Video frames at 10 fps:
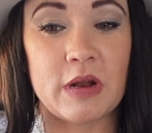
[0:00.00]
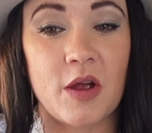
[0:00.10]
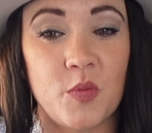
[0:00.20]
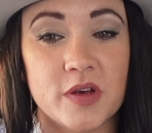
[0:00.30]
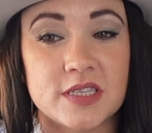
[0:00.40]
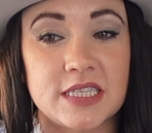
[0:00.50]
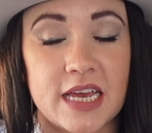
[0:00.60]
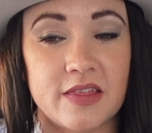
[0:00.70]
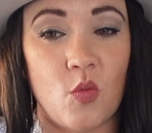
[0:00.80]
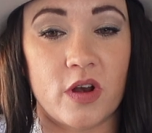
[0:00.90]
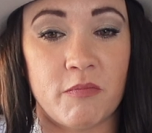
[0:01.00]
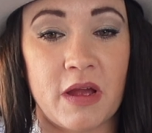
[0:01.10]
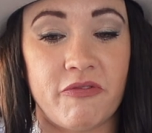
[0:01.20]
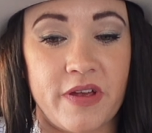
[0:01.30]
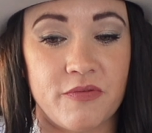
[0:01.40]
but I will say that one of
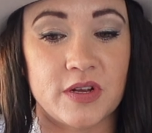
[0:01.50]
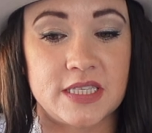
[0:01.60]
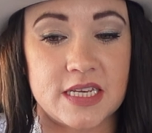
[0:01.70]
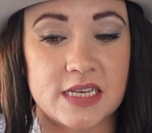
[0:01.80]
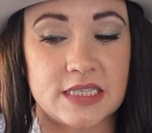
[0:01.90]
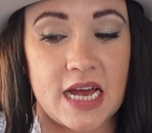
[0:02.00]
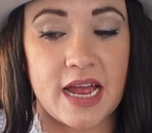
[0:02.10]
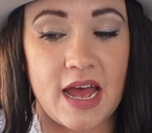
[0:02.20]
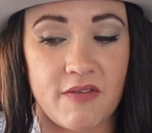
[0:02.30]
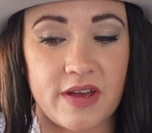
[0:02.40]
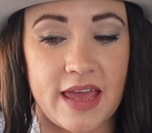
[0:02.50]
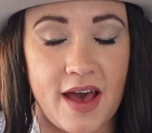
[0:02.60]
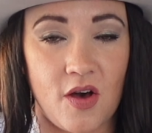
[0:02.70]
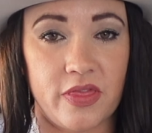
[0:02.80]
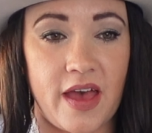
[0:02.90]
my favorites is I have a
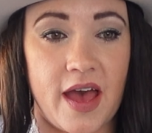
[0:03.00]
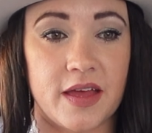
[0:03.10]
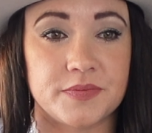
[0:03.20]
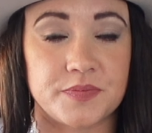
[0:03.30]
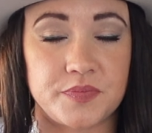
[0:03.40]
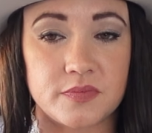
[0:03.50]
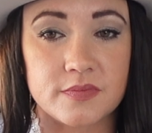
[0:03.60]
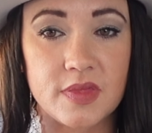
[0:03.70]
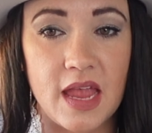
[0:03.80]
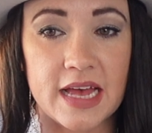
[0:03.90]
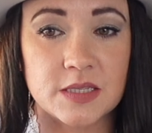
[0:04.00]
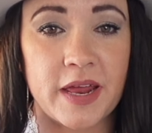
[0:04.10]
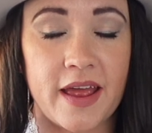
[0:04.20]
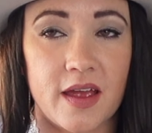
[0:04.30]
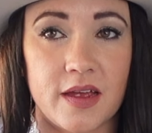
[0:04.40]
gal that has
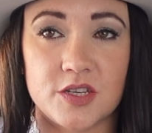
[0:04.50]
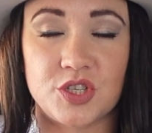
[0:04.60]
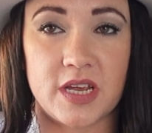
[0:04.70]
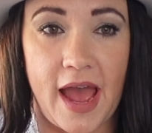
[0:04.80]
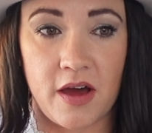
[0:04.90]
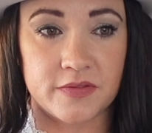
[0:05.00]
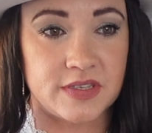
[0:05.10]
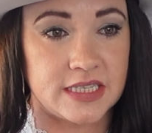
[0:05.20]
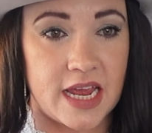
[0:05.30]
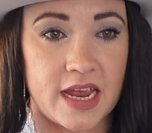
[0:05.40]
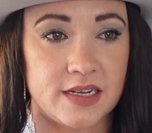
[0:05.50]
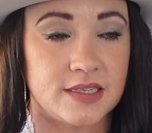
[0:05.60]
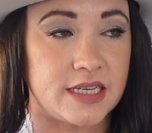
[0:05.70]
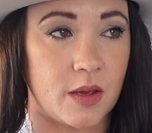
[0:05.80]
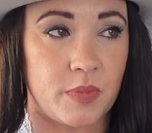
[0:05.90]
been out of state
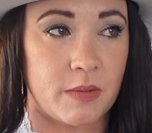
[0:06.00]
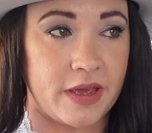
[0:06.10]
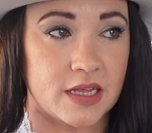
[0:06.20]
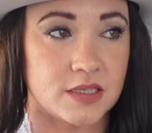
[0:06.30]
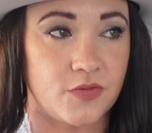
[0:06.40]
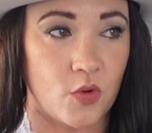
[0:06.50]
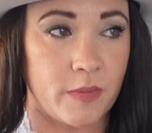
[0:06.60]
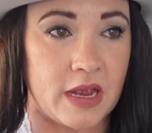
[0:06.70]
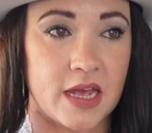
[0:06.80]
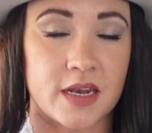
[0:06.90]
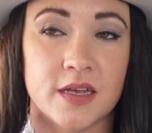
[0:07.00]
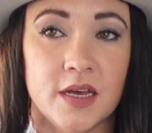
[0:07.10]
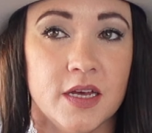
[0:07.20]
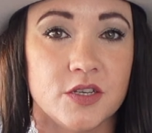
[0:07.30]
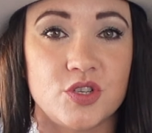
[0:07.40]
stamping bands for me, and
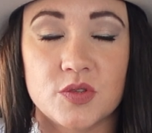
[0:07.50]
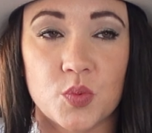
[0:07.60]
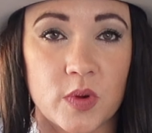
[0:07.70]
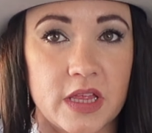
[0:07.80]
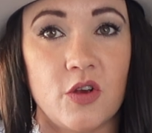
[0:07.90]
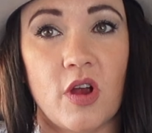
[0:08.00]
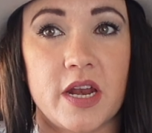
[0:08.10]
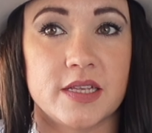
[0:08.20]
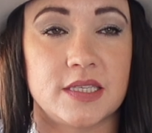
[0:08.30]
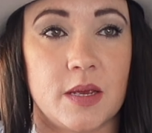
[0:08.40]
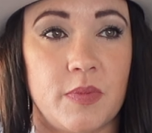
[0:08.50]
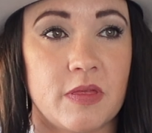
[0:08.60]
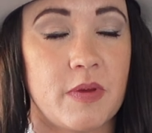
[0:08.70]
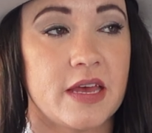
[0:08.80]
she's really great at stamping the